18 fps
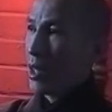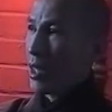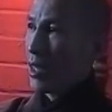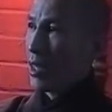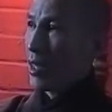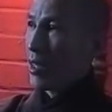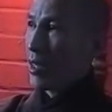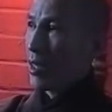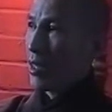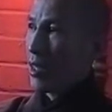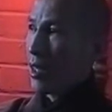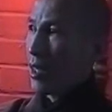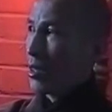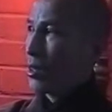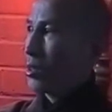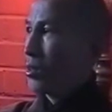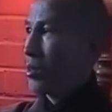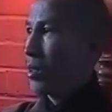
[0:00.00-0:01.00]
the
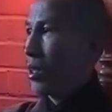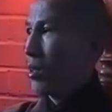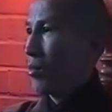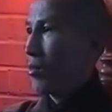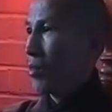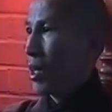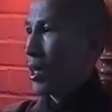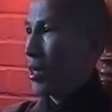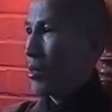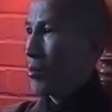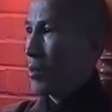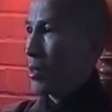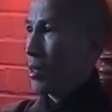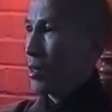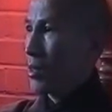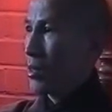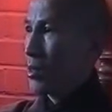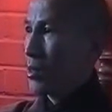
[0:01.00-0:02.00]
object or to the
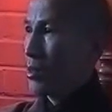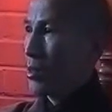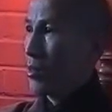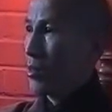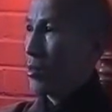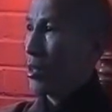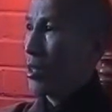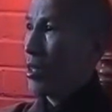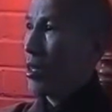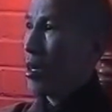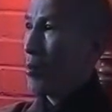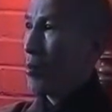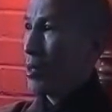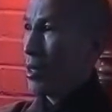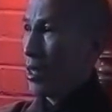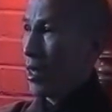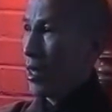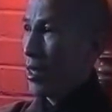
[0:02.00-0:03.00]
environment, to
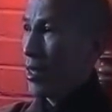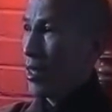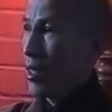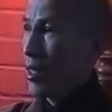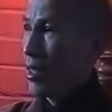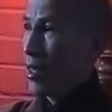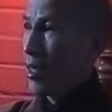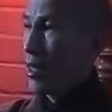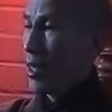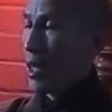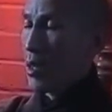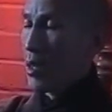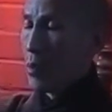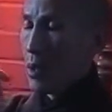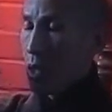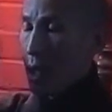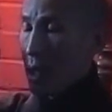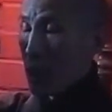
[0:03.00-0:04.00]
the phenomena,
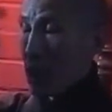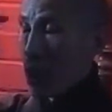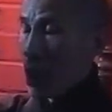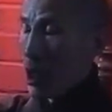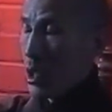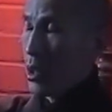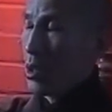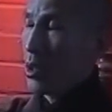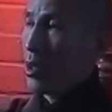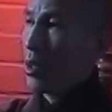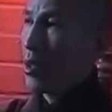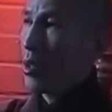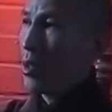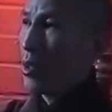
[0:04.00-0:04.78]
and we can